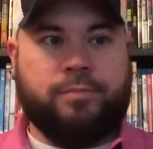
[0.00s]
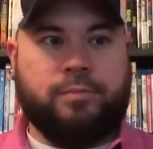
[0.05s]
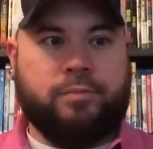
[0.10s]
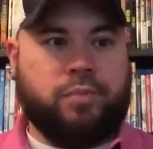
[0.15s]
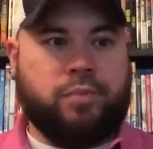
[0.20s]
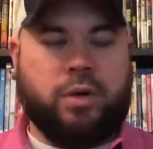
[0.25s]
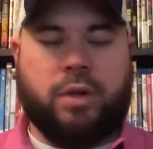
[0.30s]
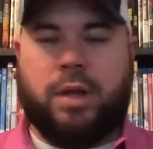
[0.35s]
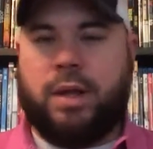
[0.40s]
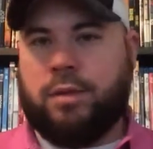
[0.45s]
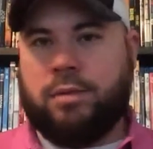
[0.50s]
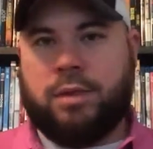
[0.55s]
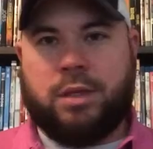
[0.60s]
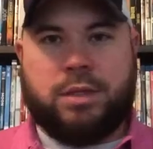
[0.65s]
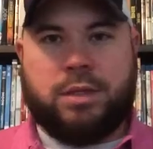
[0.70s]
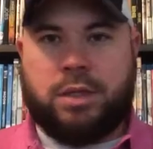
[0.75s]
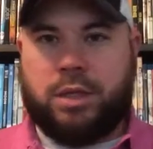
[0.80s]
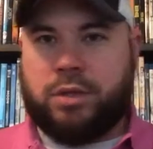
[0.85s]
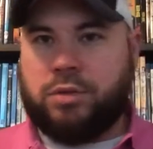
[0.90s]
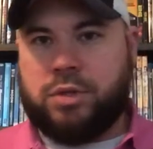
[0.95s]
probably like the
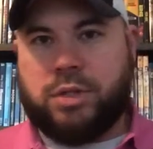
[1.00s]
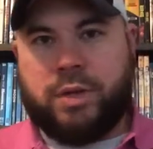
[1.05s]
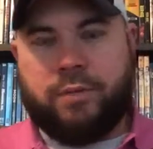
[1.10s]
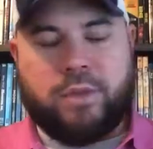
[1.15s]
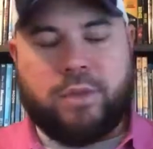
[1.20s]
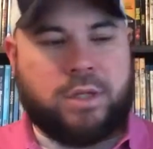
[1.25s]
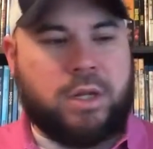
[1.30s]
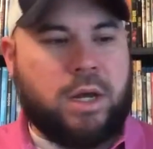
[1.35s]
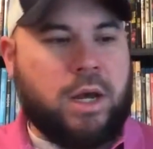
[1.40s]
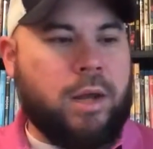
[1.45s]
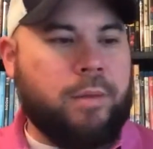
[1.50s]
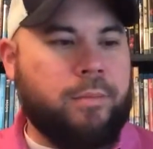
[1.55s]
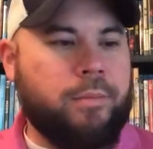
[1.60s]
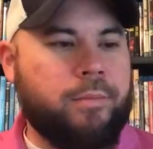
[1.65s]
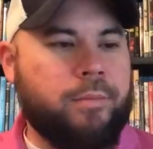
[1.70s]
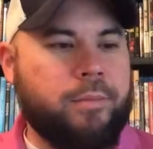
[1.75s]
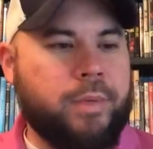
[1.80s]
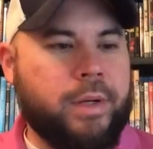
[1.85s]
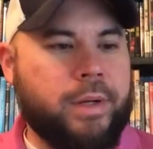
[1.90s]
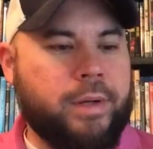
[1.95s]
6th or 7th time,
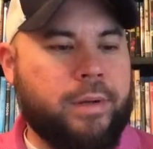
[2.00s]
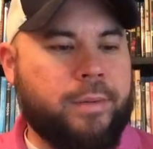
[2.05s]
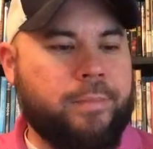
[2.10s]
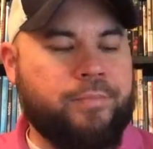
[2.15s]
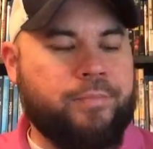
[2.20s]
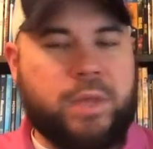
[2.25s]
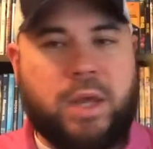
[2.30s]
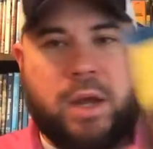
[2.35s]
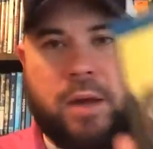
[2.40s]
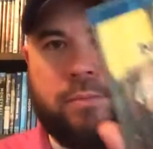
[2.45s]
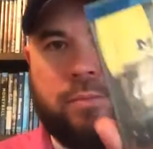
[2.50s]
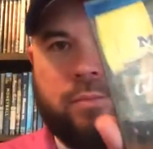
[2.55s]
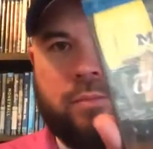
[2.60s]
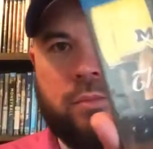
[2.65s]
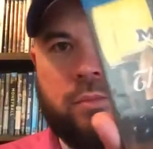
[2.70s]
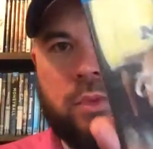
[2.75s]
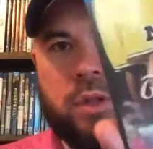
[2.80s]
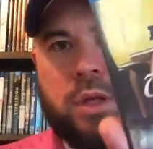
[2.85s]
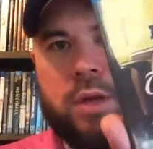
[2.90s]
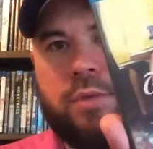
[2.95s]
but yeah,
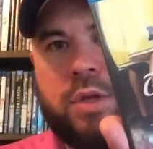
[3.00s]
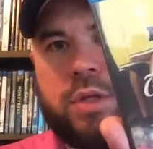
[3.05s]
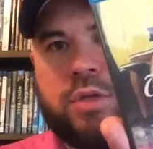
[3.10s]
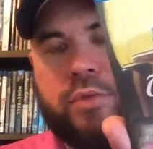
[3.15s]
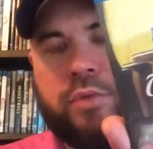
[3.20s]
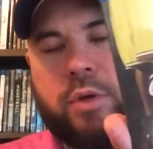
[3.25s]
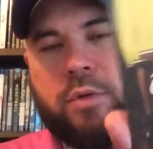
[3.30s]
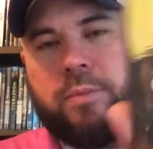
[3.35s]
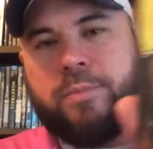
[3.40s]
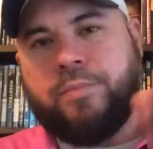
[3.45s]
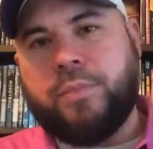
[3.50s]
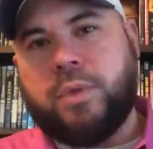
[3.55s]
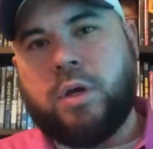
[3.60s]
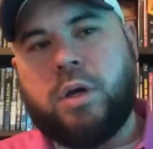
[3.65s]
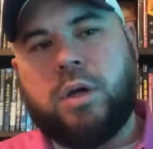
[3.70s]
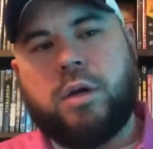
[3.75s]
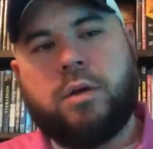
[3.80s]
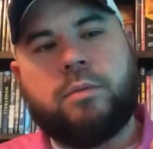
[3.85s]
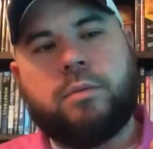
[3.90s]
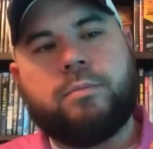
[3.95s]
love this film.
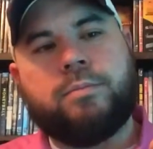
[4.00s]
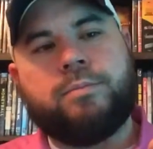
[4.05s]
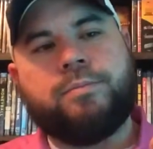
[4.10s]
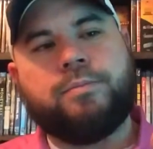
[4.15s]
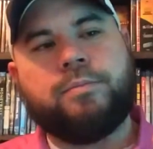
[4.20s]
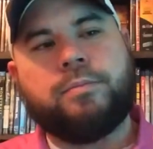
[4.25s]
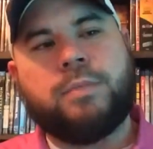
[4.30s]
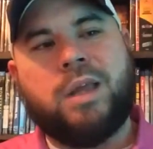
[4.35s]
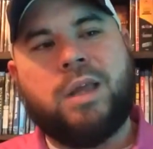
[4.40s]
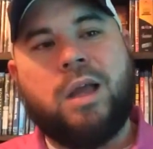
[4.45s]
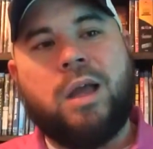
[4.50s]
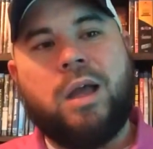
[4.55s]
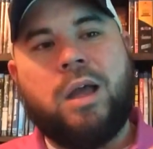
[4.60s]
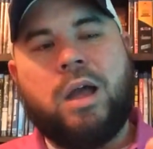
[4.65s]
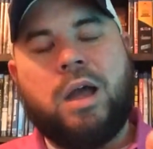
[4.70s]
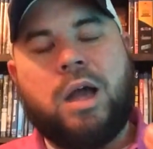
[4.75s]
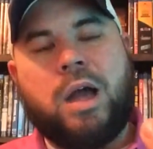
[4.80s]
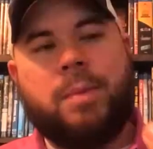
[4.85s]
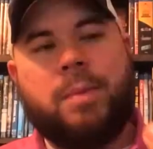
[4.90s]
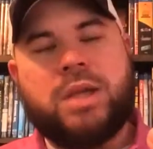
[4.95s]
I'm
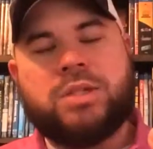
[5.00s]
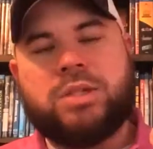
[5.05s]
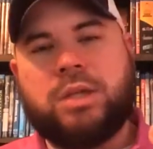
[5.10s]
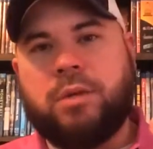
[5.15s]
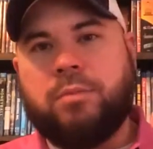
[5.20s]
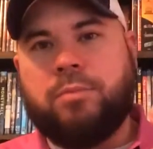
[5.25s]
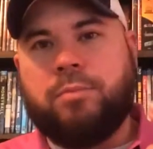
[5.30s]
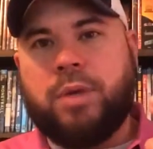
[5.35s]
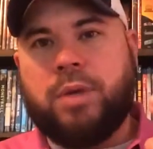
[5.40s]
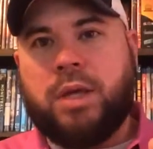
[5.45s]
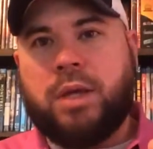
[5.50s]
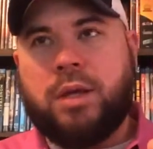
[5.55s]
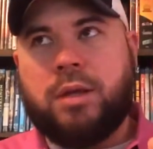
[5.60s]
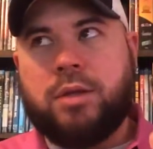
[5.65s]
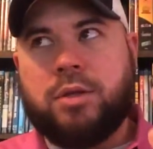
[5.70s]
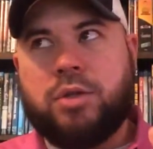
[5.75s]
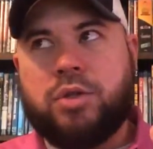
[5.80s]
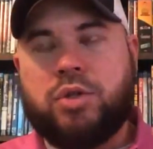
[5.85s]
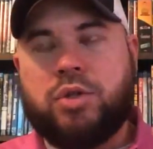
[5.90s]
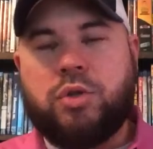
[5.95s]
actually a big
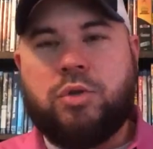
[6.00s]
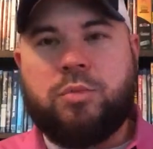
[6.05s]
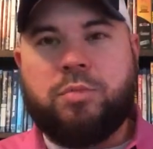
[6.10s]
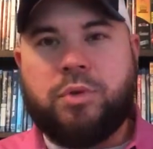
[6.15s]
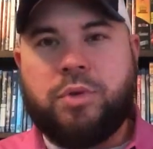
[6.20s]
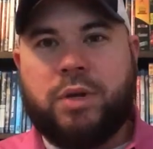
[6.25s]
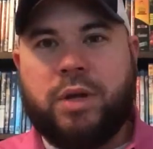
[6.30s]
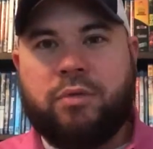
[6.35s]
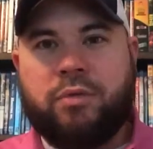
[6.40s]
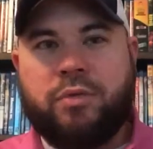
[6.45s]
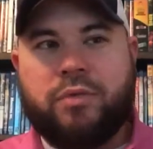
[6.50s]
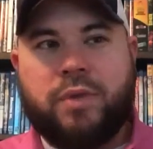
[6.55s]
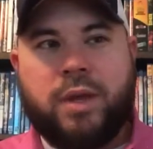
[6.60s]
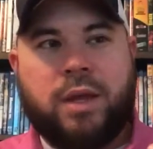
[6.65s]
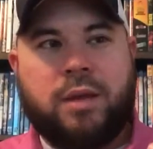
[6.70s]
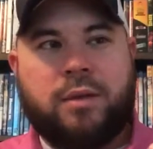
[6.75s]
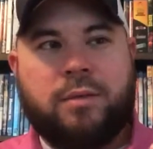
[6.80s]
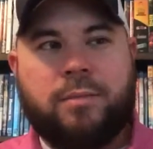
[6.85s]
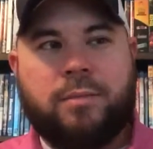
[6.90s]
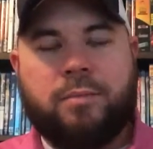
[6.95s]
Duke Blue Devil
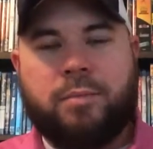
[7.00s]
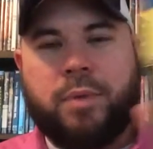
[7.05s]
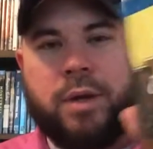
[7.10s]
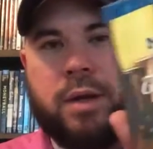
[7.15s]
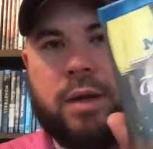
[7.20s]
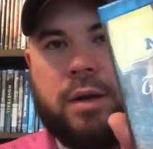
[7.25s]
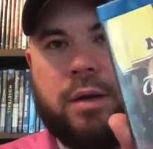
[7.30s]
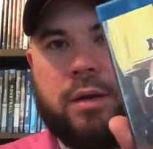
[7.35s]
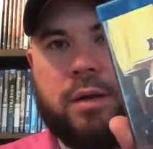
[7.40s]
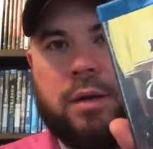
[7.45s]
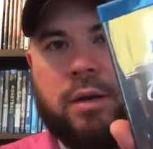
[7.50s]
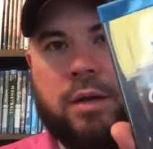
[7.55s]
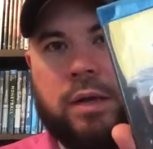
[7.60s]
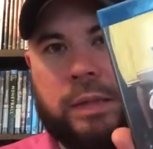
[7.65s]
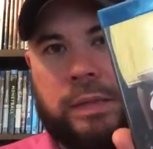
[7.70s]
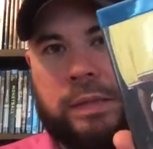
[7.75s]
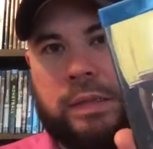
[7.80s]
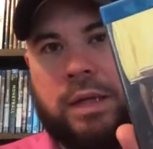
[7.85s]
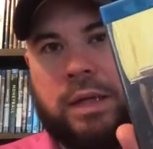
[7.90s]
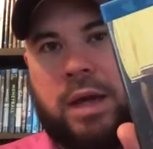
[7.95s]
fan, but
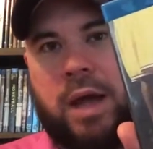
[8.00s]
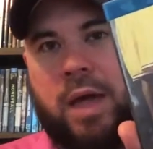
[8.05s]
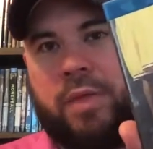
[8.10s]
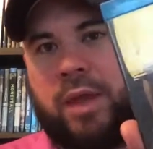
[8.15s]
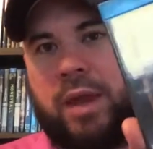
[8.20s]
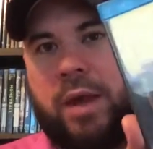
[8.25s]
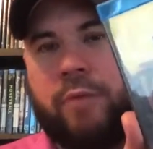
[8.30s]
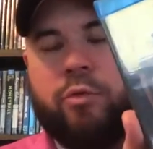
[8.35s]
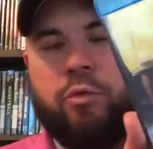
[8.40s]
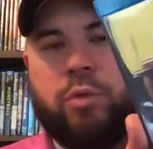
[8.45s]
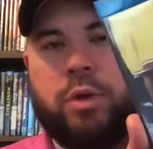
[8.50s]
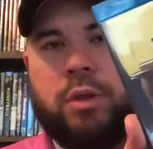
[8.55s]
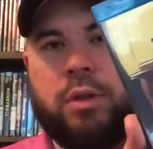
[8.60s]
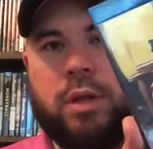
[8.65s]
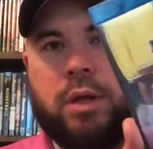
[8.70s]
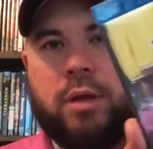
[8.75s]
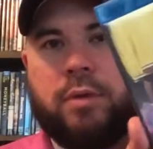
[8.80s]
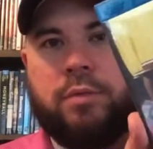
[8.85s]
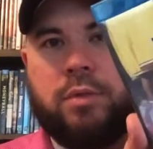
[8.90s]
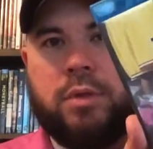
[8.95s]
I think everyone
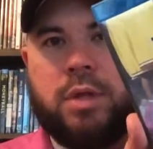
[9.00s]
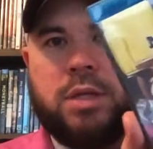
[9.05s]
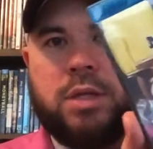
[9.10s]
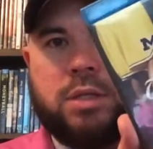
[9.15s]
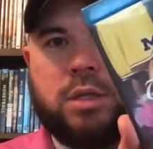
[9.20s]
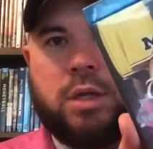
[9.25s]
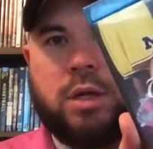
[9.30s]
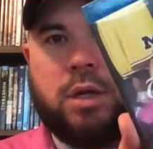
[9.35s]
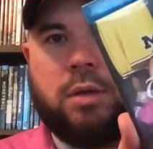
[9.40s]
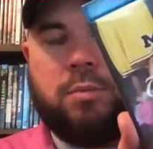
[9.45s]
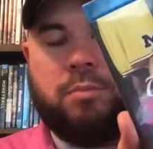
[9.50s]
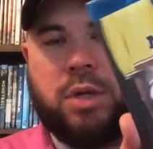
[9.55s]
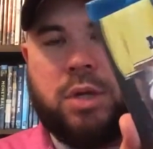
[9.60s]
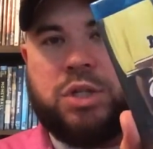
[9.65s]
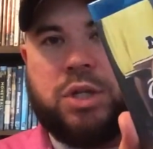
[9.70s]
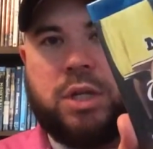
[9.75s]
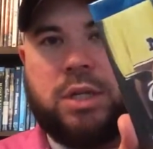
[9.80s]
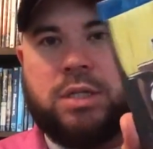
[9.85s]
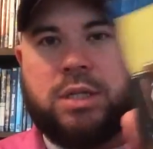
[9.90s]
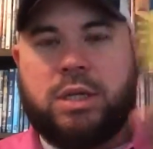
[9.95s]
loved this
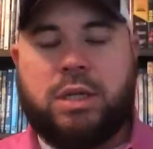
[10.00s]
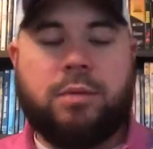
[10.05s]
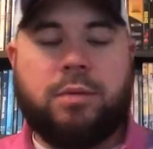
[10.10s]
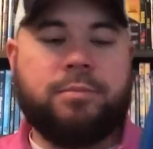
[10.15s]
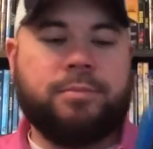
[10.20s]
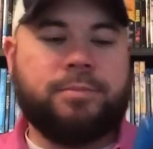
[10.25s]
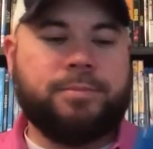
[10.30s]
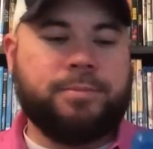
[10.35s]
Michigan team.